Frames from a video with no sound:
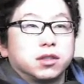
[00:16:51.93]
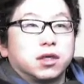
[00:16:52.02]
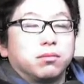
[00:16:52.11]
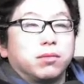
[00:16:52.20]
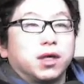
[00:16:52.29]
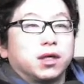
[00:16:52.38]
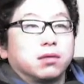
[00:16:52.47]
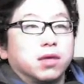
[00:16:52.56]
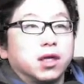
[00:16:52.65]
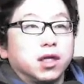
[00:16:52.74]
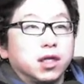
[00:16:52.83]
making
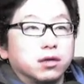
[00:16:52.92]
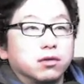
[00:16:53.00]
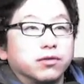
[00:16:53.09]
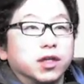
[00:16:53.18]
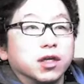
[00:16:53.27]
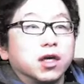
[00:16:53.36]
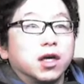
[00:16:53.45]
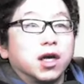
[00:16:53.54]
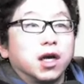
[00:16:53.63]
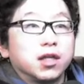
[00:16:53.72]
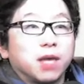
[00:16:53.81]
money out of it.
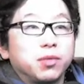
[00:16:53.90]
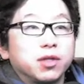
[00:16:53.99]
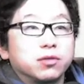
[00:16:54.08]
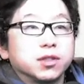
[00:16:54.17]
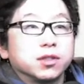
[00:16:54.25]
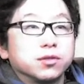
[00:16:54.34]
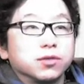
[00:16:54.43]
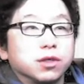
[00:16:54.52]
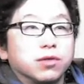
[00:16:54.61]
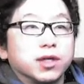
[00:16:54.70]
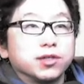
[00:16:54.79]
And Capital is doing
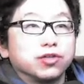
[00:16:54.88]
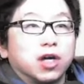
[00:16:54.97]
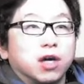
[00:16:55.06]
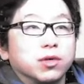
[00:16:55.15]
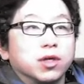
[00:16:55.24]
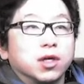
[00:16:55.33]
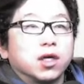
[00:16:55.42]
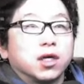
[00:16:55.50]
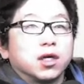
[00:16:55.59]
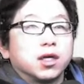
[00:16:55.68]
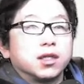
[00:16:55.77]
a great job.
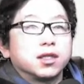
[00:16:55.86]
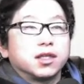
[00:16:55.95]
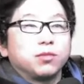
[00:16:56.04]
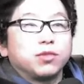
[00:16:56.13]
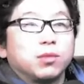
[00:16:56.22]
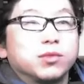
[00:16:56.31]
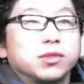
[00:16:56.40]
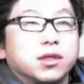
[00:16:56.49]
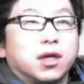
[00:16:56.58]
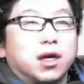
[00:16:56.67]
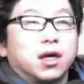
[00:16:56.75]
At the same time,
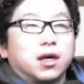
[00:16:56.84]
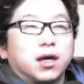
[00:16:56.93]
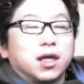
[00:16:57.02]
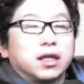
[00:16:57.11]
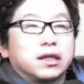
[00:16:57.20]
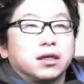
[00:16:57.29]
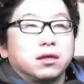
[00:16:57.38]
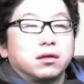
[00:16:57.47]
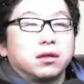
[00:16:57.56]
I think